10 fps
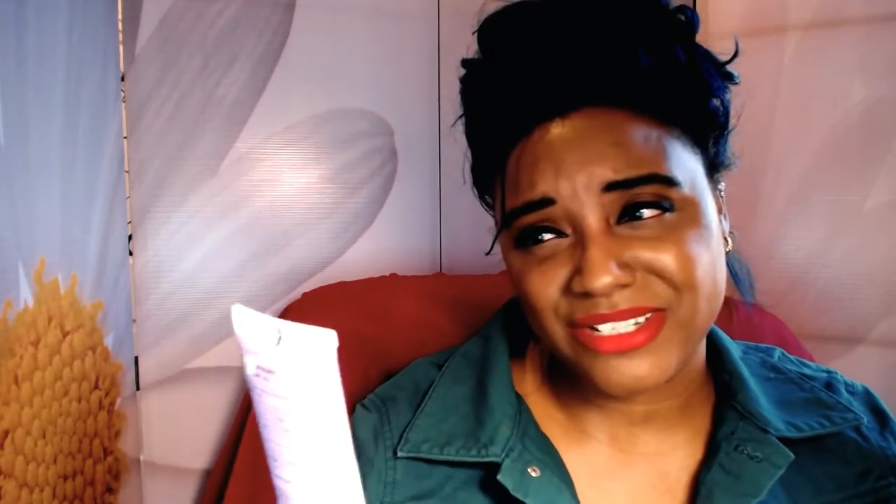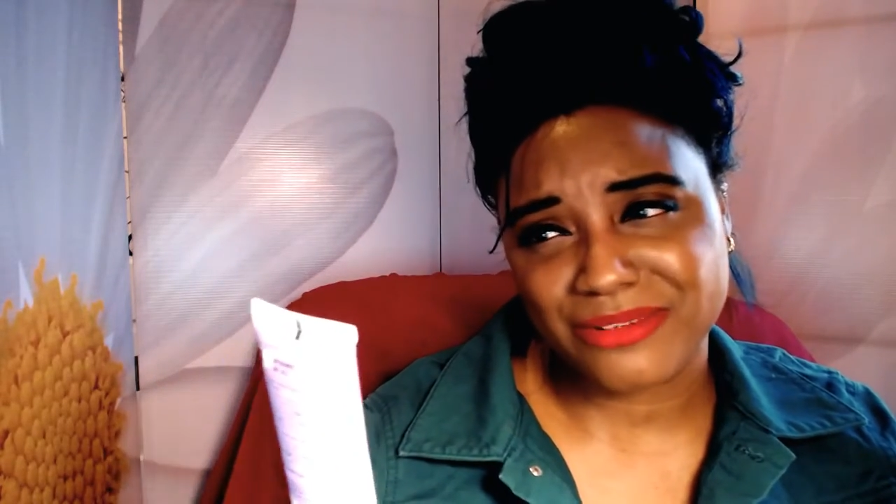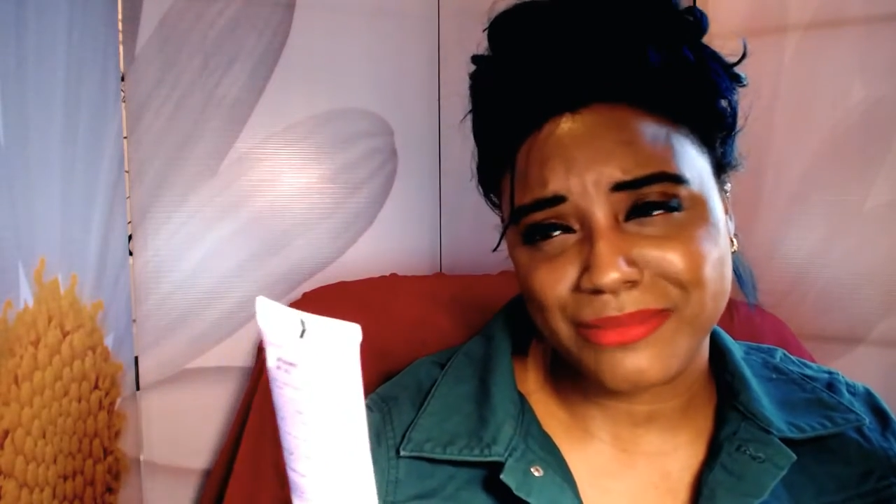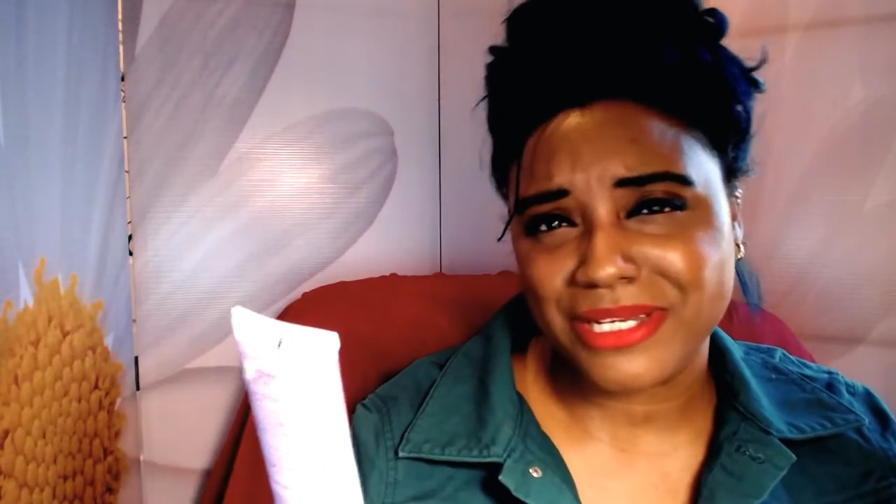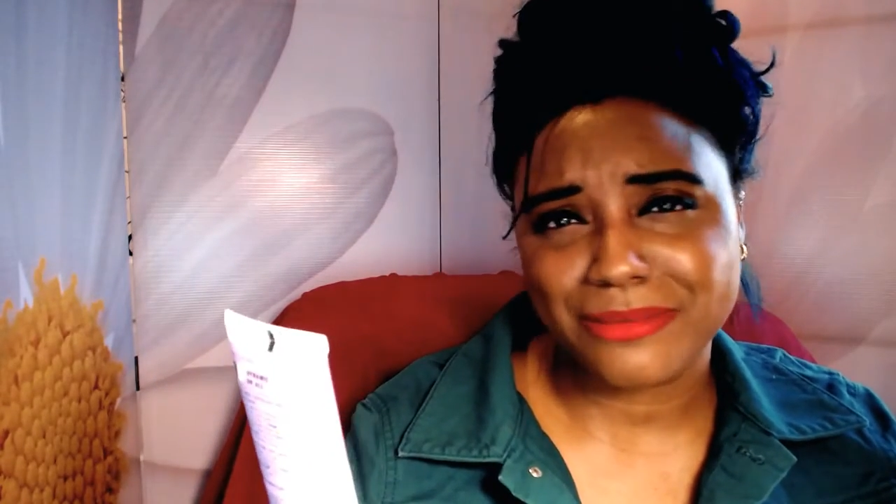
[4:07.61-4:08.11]
your
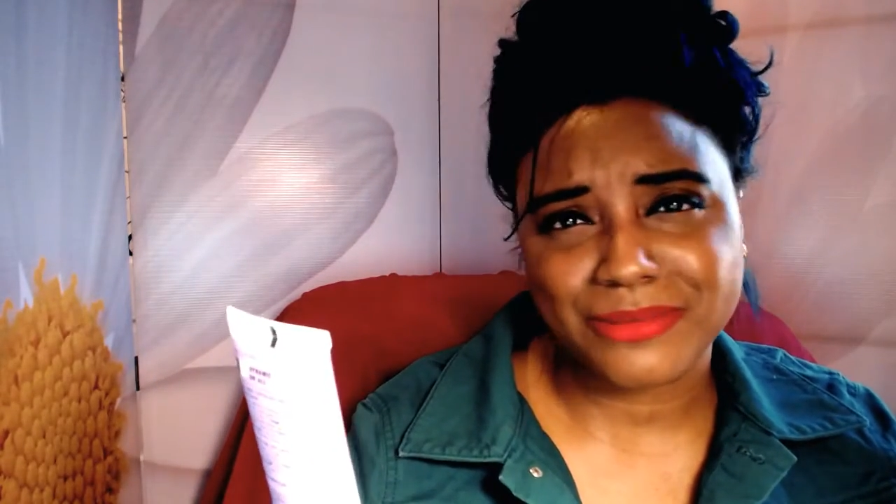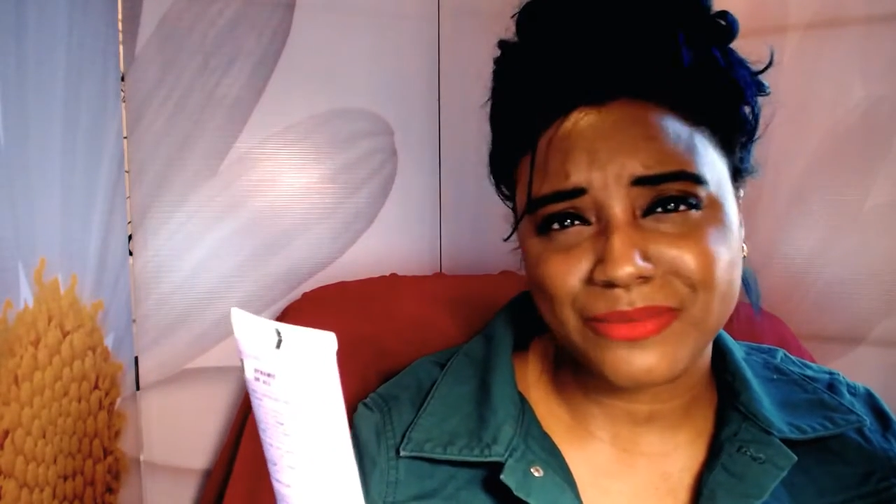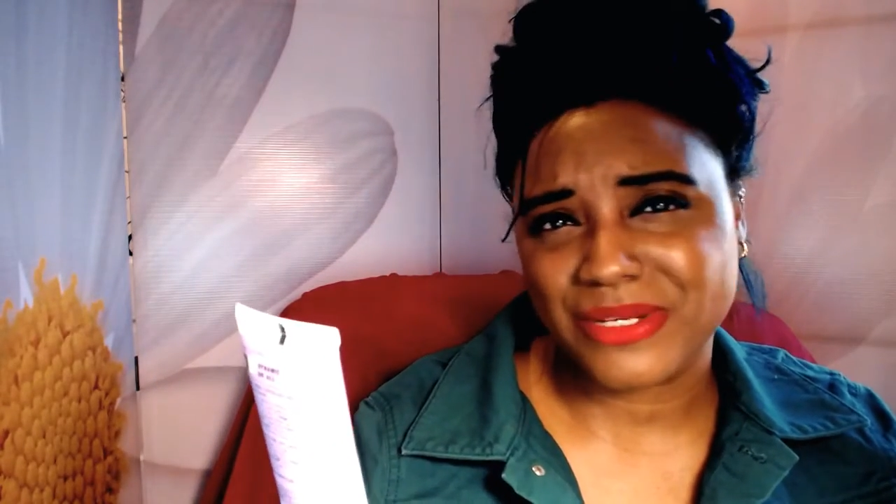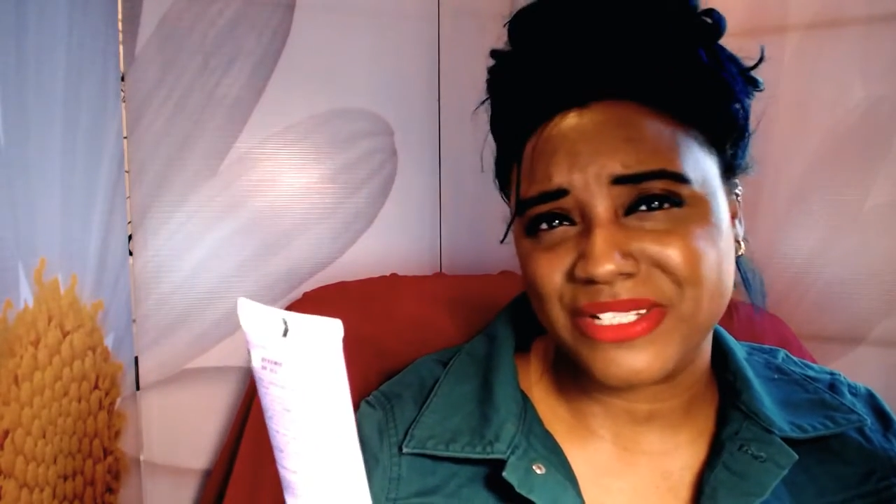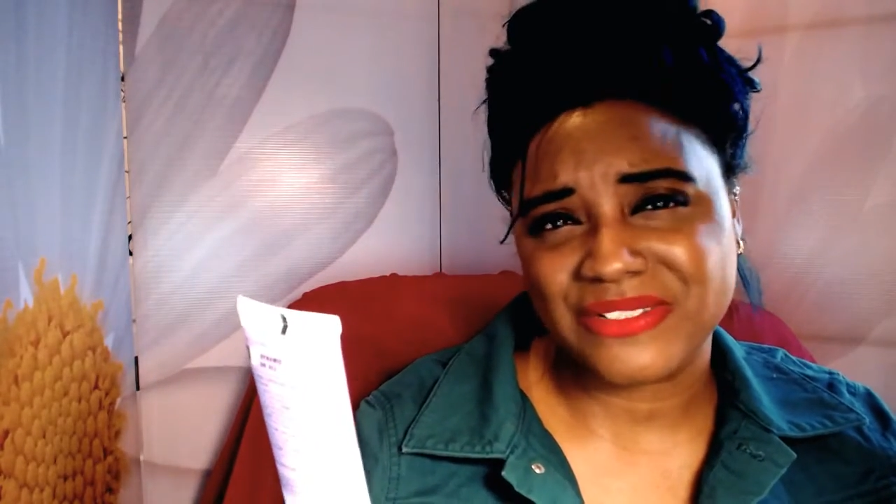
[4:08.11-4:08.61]
makeup is
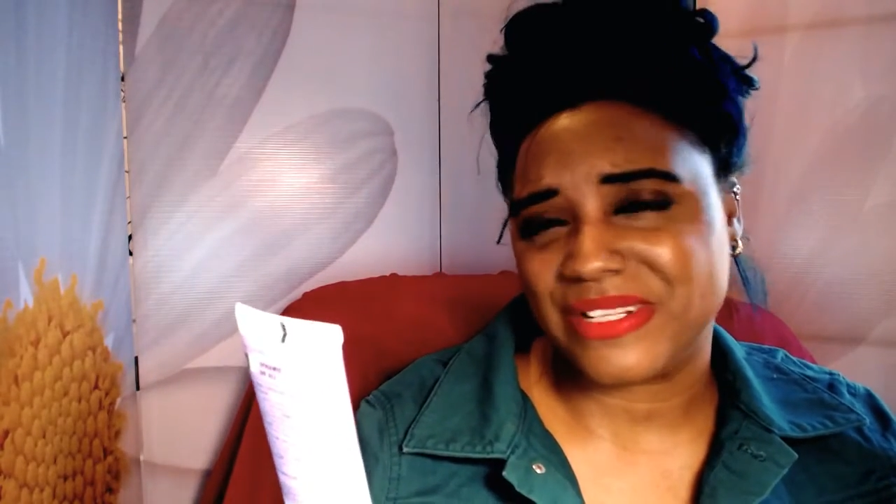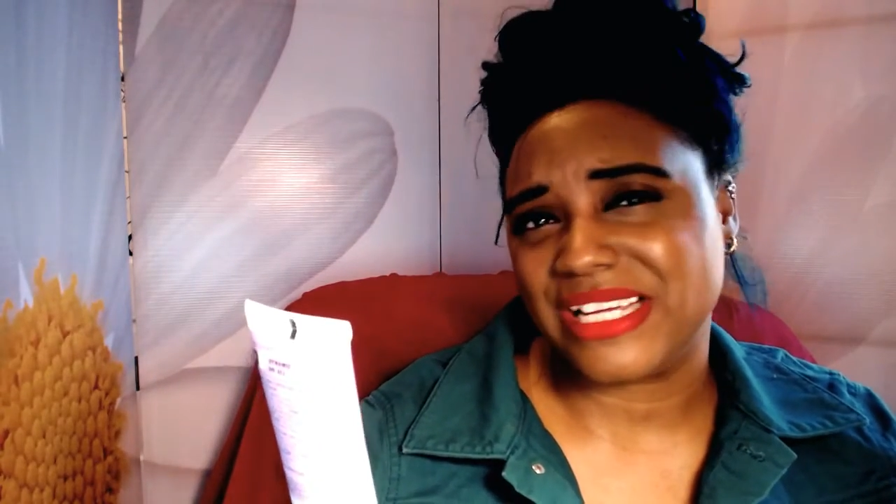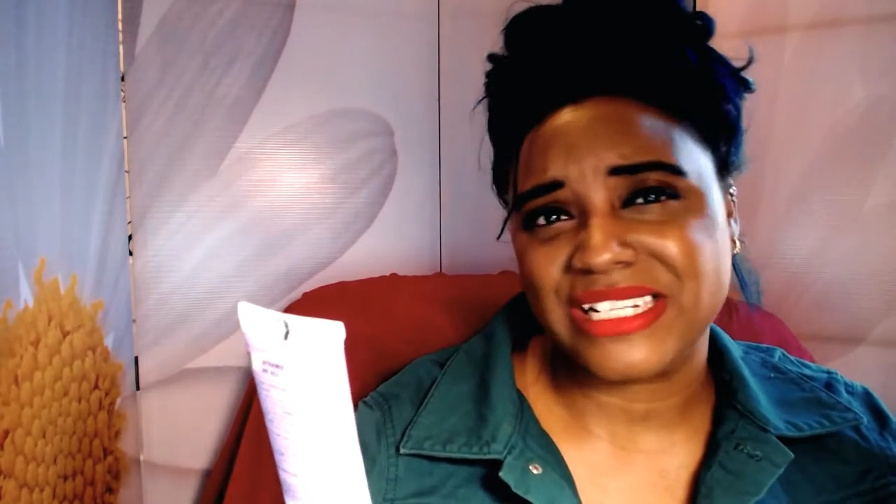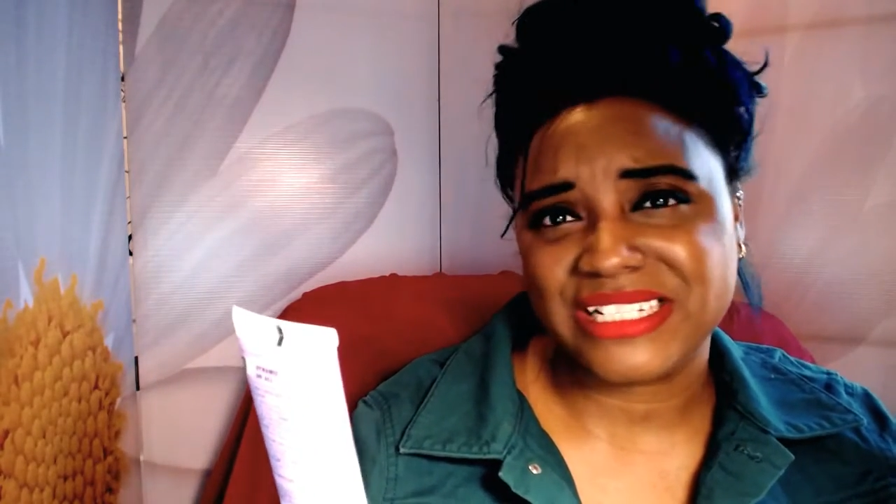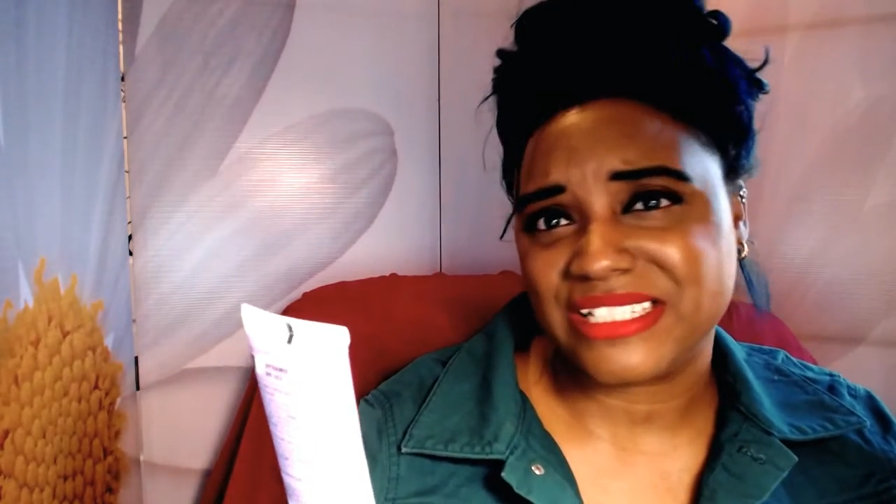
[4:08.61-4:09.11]
way too light
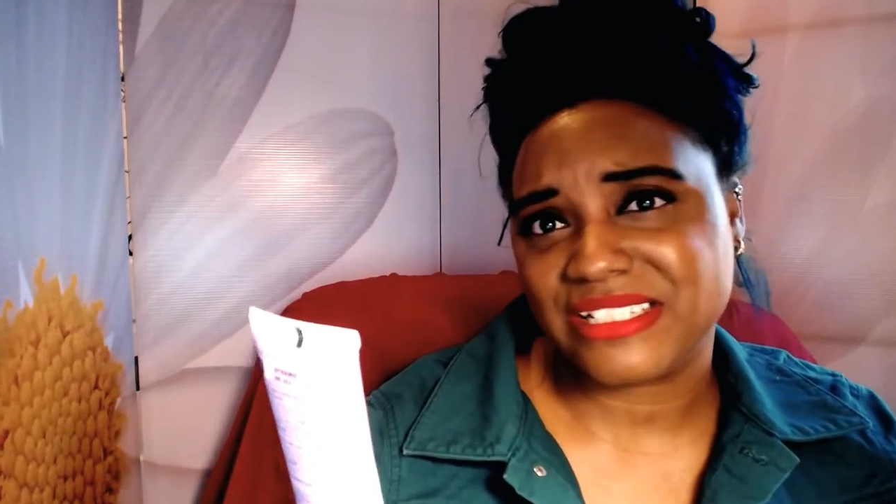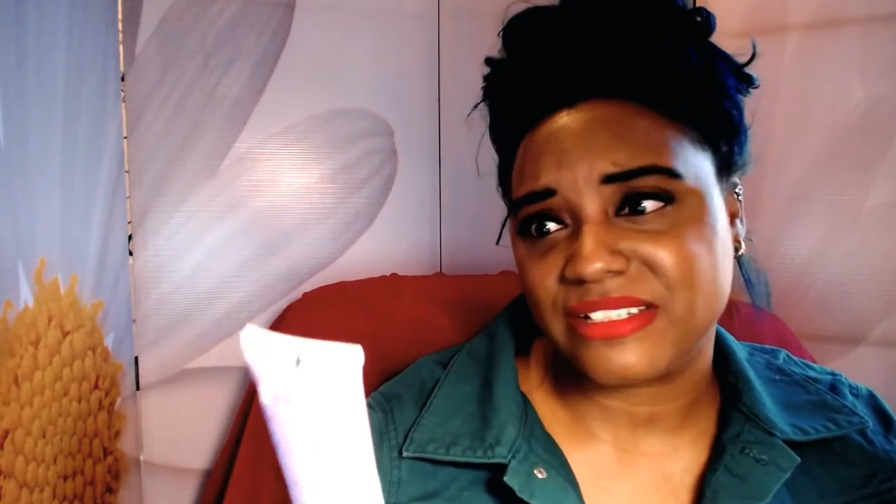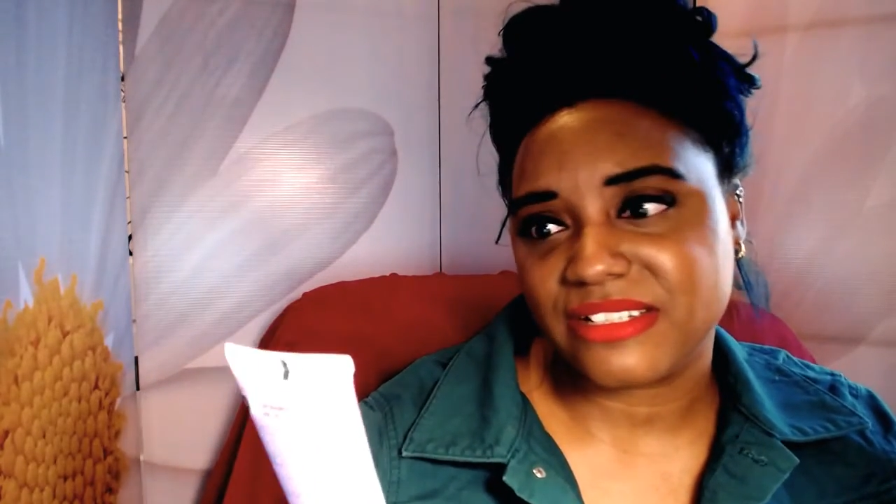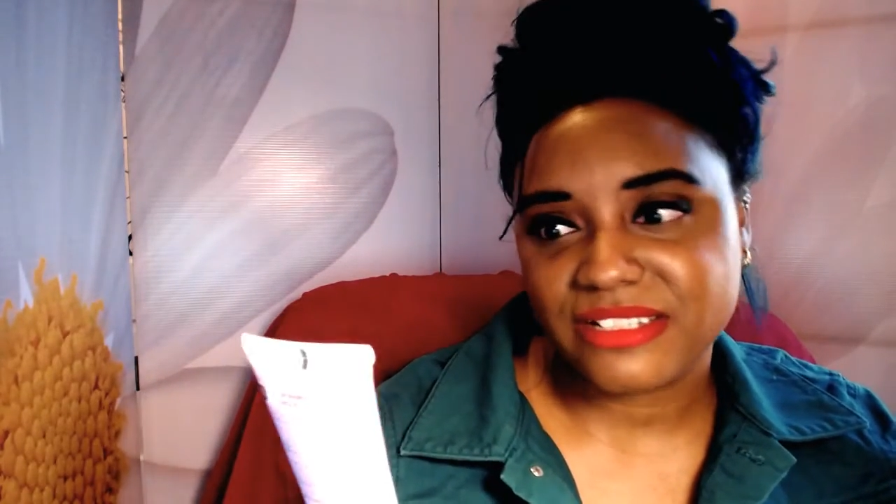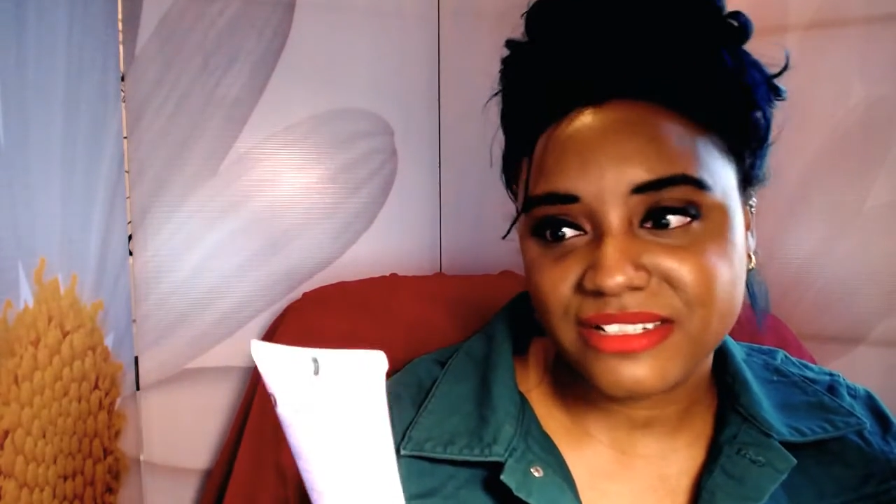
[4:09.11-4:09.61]
and it doesn't look good.